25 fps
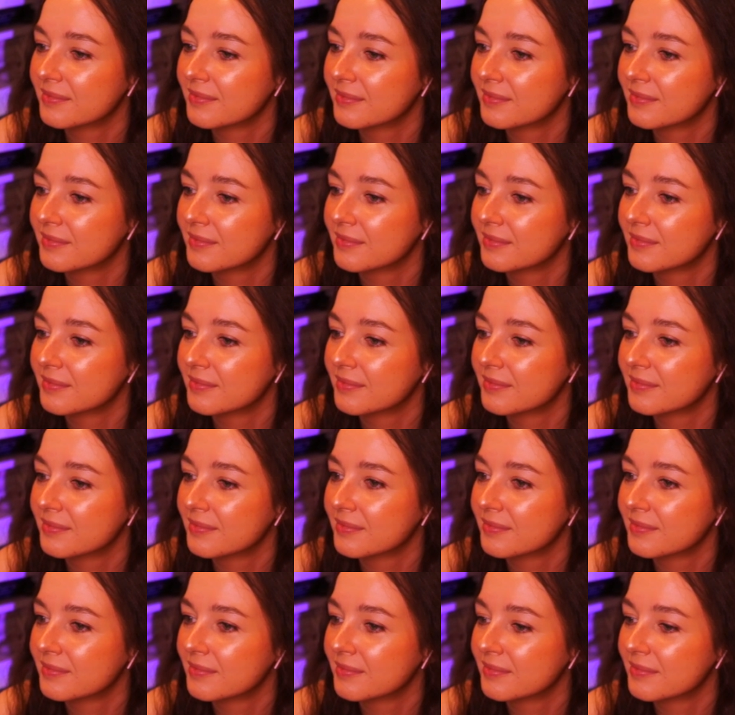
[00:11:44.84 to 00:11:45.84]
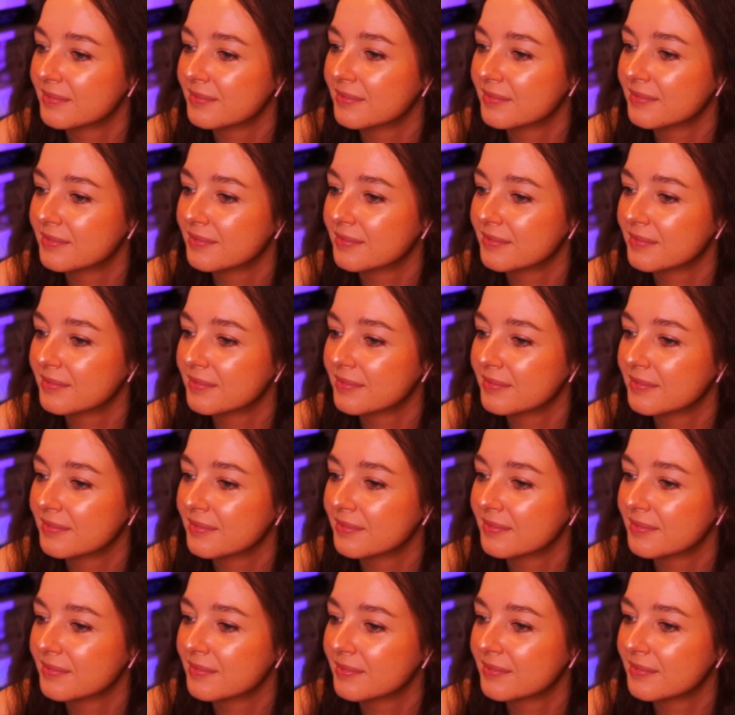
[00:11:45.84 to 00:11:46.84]

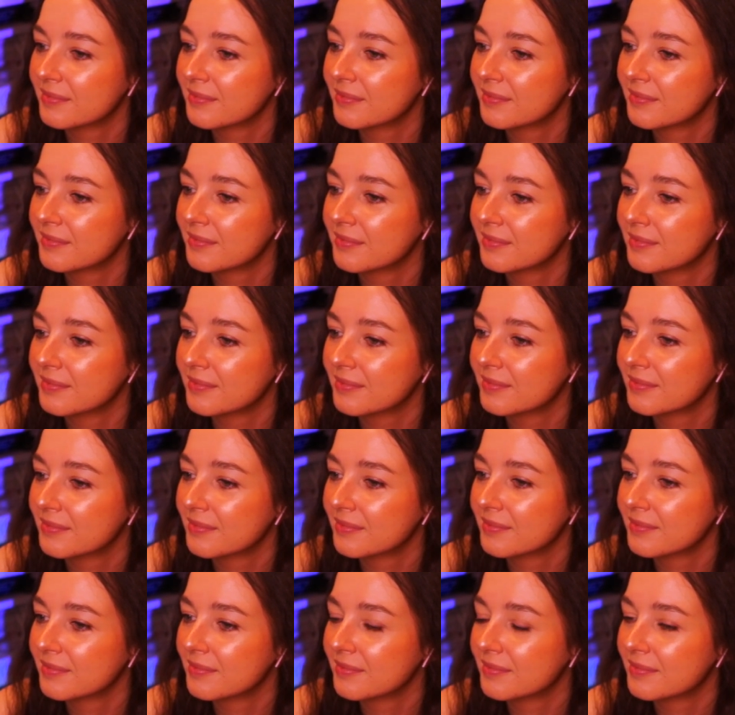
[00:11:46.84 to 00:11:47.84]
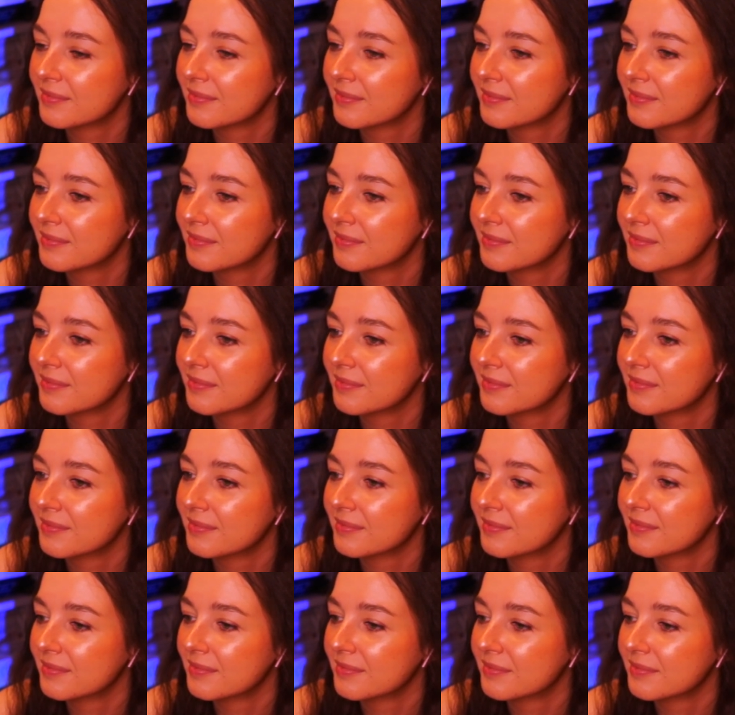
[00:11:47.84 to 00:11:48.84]
(silent)